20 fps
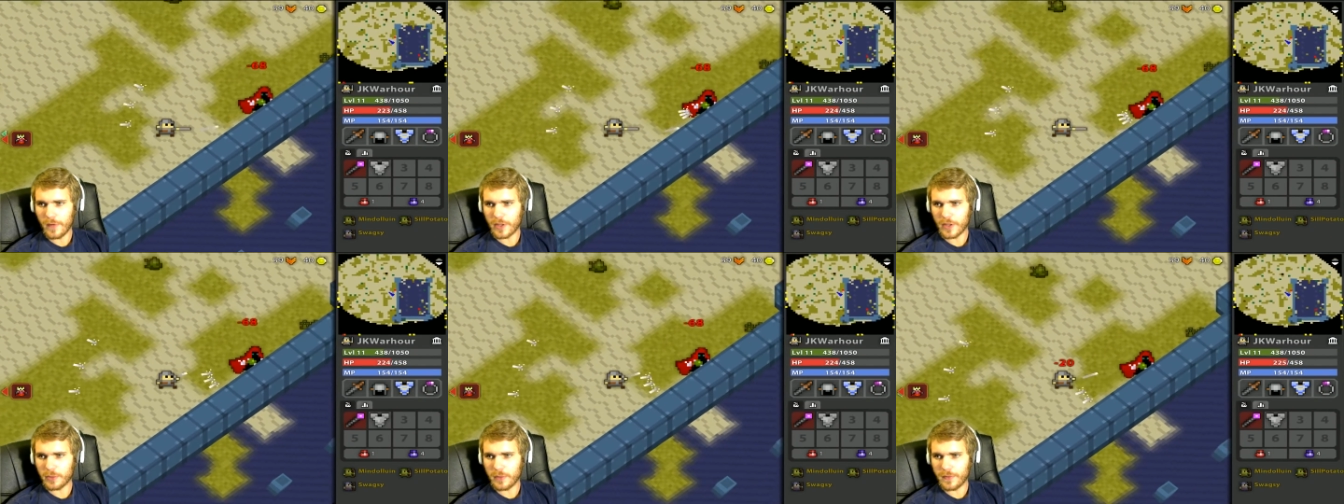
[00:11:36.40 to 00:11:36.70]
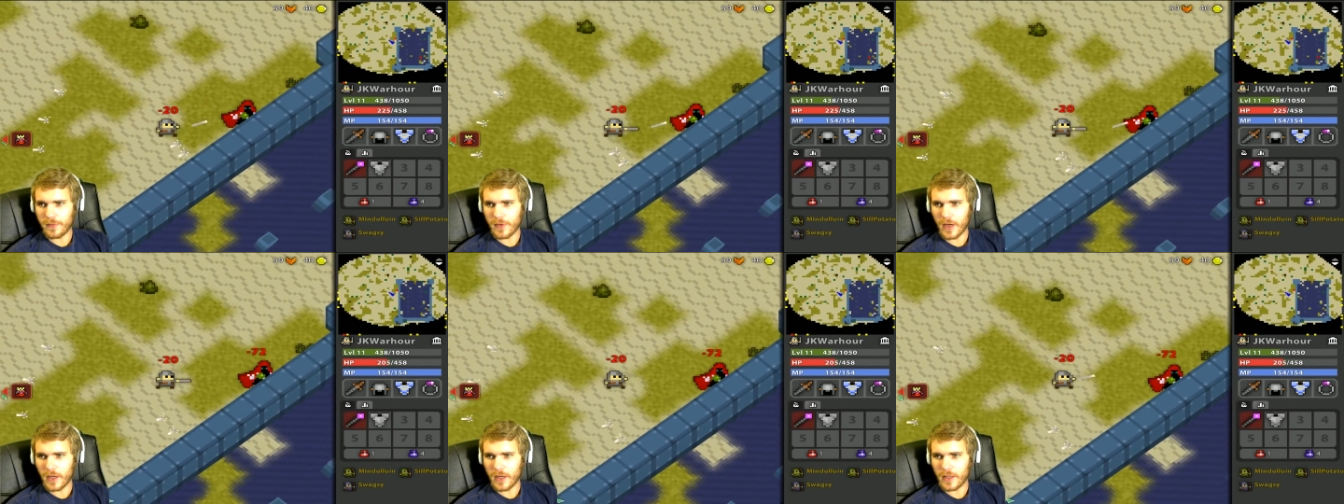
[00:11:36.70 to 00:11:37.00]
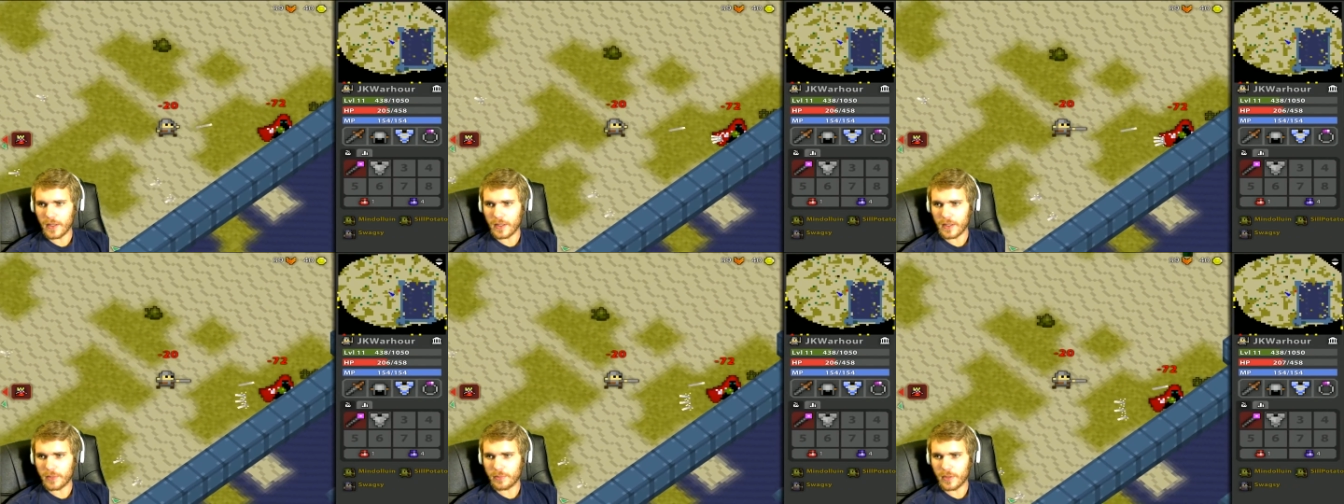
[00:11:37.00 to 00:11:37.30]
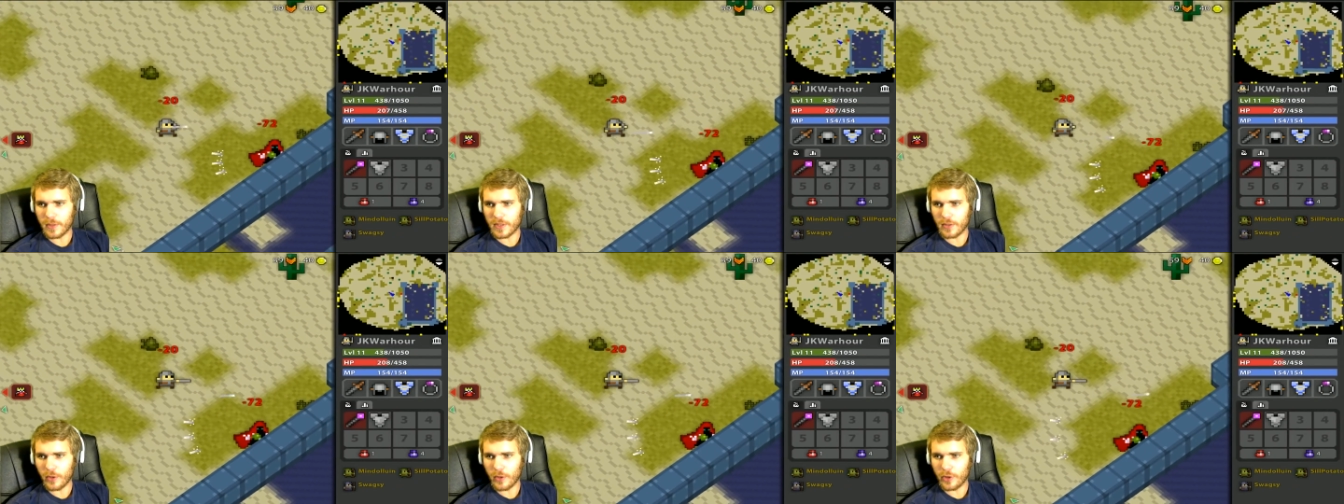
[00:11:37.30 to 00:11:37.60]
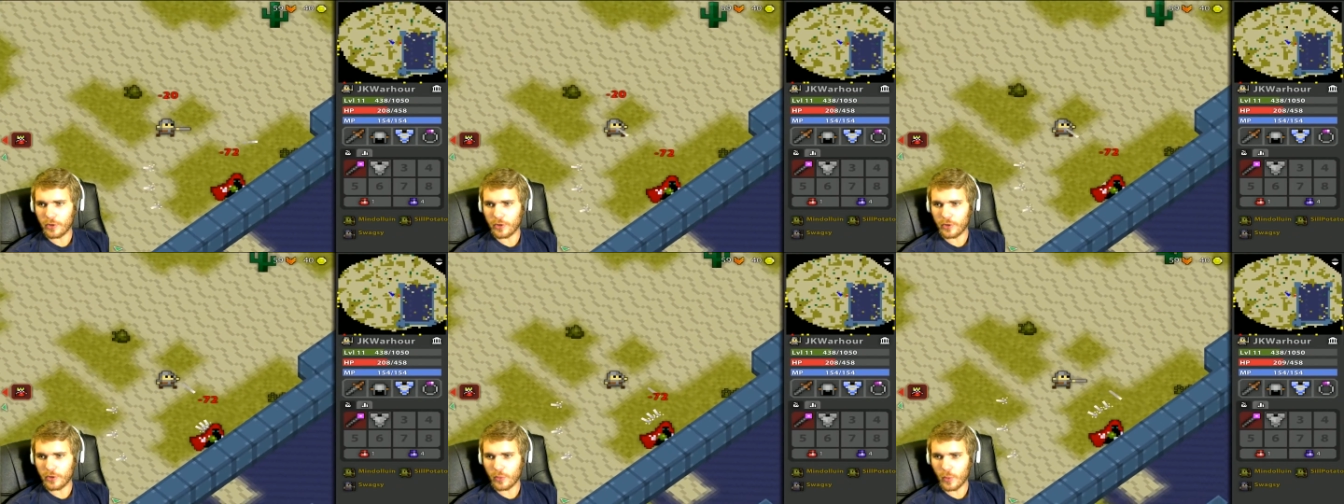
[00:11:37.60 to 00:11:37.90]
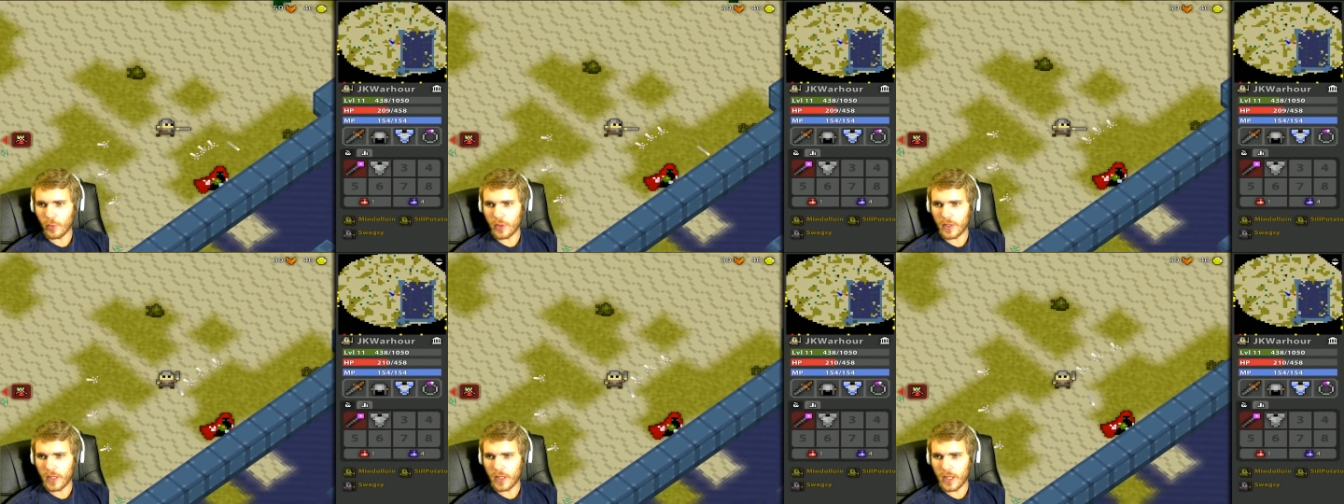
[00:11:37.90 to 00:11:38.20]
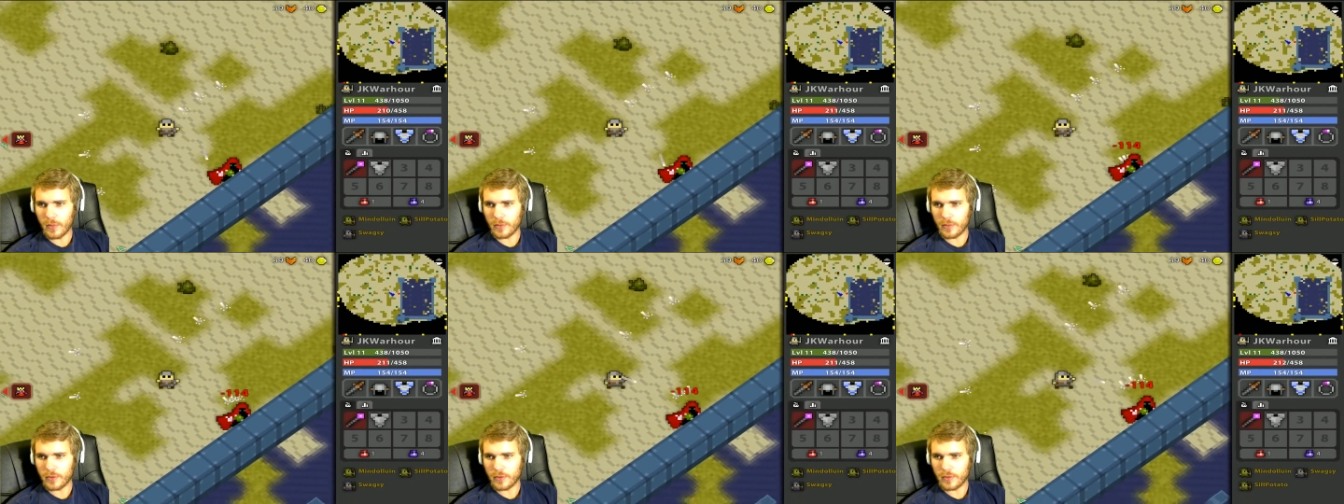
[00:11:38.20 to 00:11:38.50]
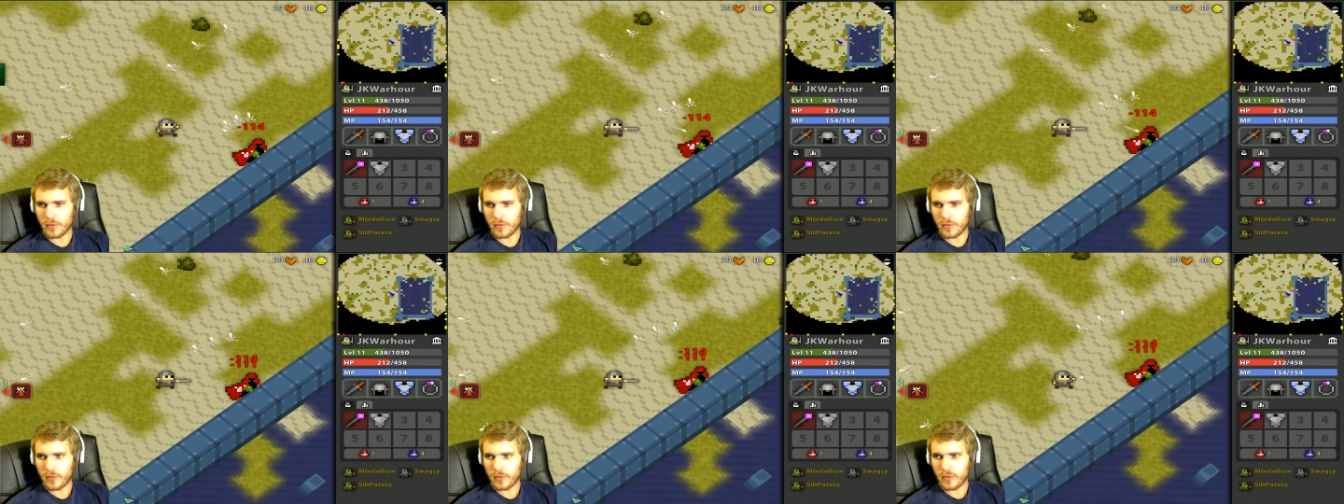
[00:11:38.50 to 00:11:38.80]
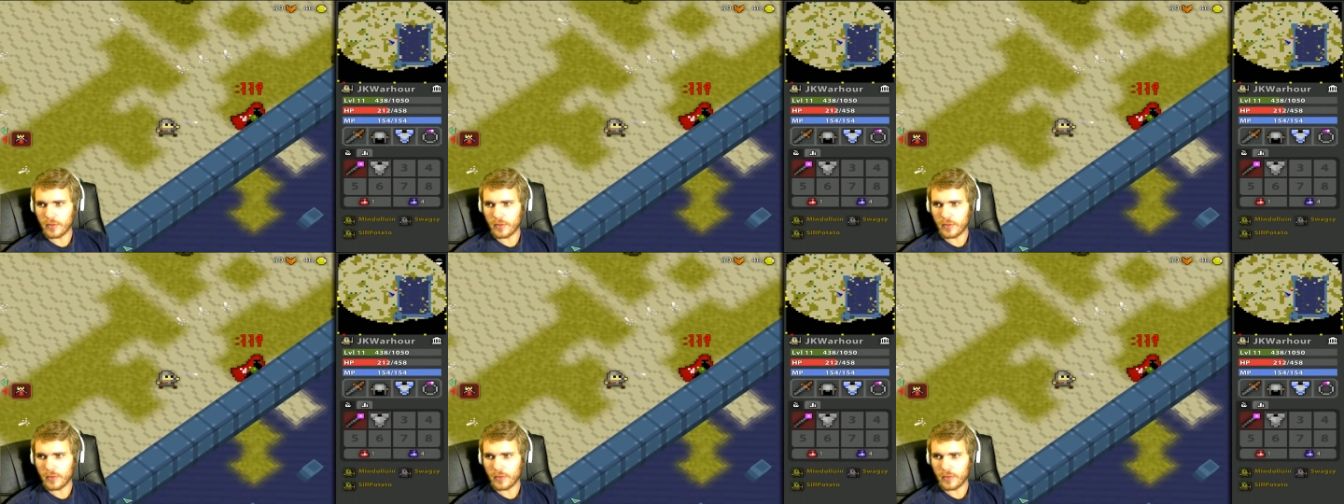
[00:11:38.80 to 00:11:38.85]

don't know if I should be fighting this, but it's only doing 20 damage.